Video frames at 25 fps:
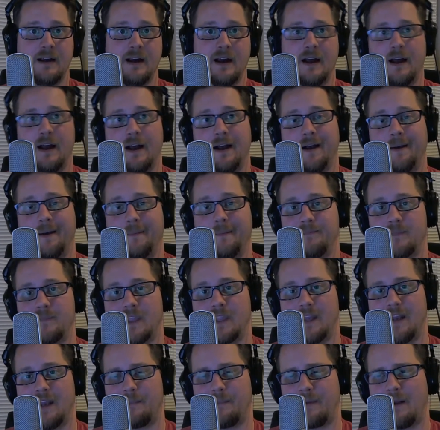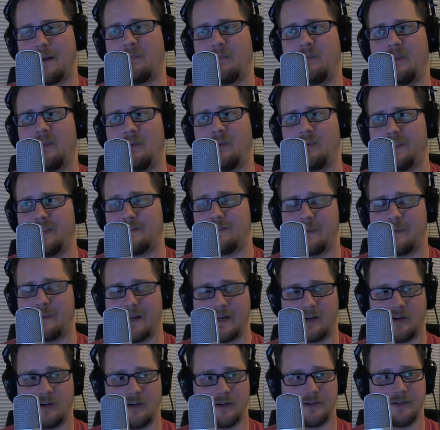And I probably will never
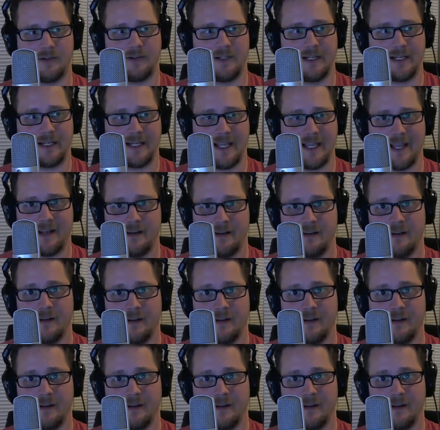buy Call of Duty again.